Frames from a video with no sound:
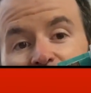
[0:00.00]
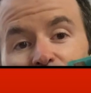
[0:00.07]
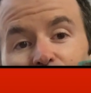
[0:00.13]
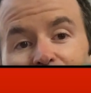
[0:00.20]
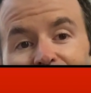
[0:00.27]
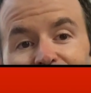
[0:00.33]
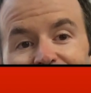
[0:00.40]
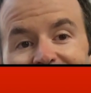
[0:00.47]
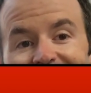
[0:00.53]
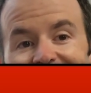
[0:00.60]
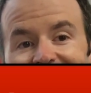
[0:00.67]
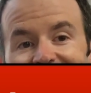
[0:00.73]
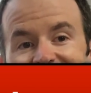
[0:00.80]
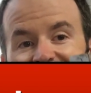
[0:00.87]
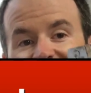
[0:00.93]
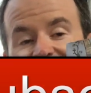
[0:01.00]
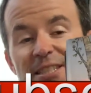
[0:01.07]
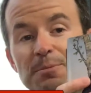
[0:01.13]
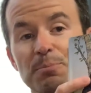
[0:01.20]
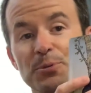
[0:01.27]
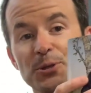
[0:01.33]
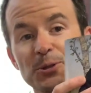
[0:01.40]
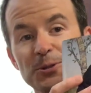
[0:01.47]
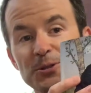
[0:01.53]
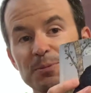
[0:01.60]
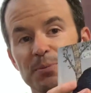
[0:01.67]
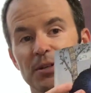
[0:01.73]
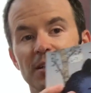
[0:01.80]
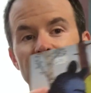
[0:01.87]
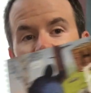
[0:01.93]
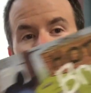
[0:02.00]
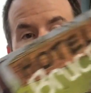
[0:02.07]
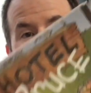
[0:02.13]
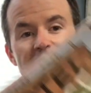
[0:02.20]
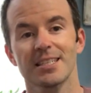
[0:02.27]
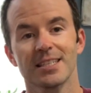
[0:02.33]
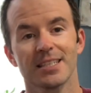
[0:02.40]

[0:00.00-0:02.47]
Whether it is his Bruce books,